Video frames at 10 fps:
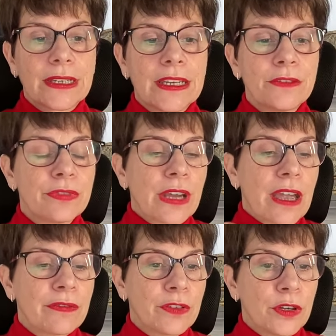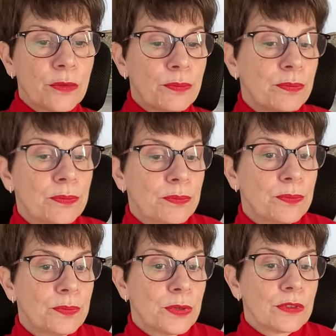And if you have a
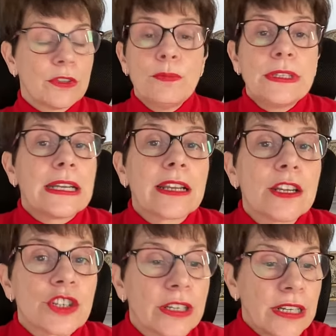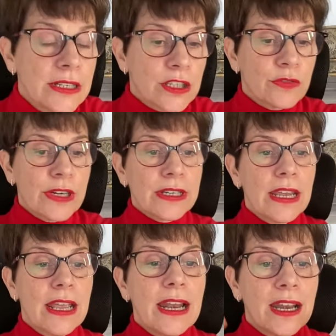pearl, a bit like a Chanel, that's fine.
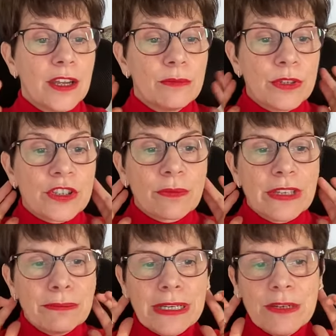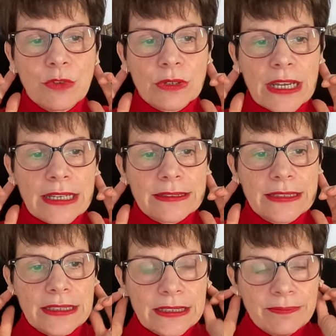But something minimal at
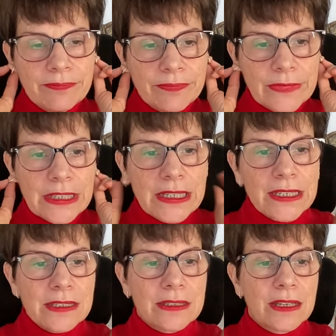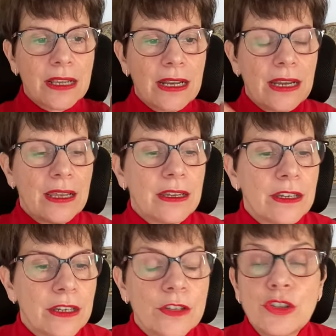the ears.
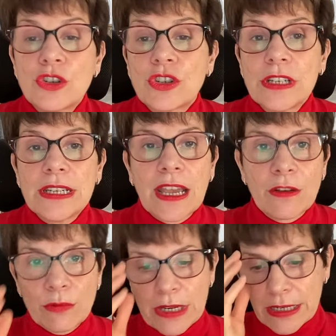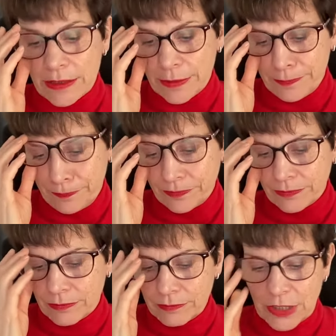Uh, usually I wear, um,
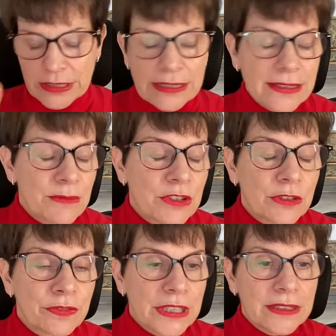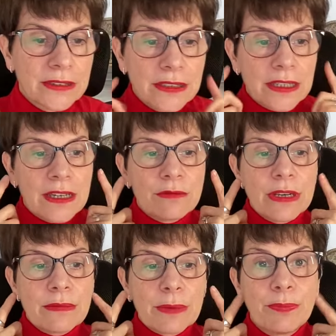my nighttime is of 10, I wear
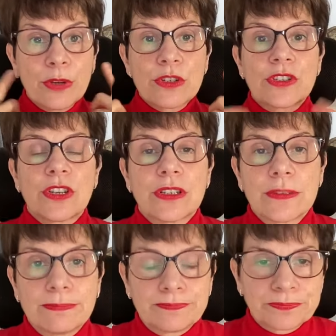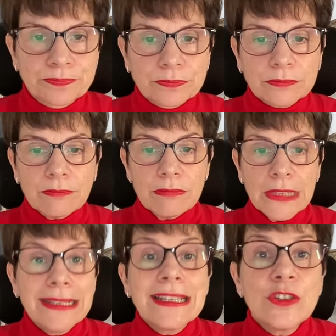my pearl studs.
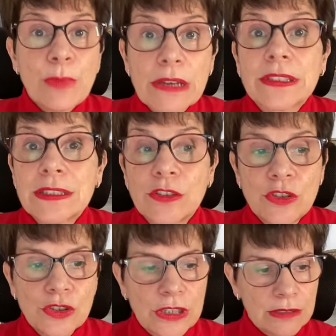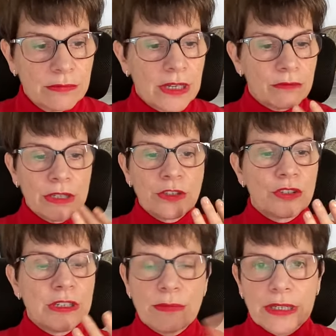And that's about it usually. I wear
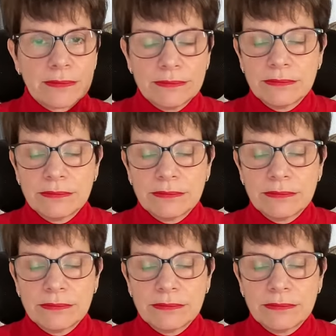usually my